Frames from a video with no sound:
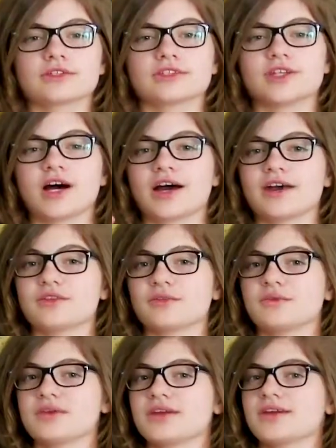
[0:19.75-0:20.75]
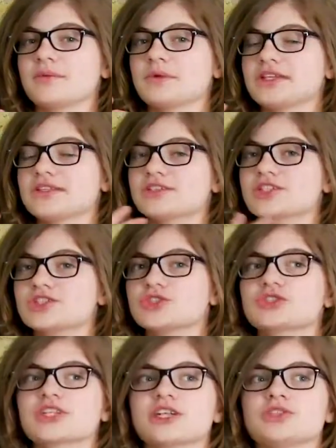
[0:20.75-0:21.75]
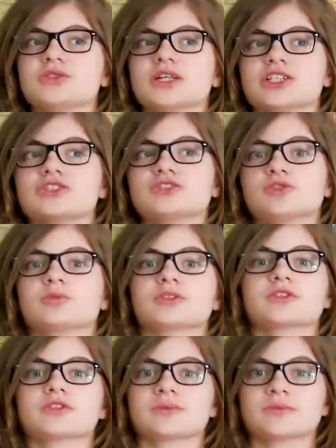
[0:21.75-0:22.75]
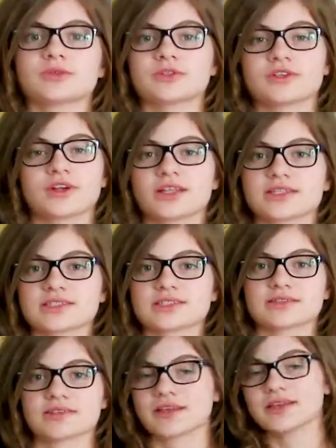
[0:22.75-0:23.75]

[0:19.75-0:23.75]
It's not, I mean, because usually I do like super simple guitar lessons and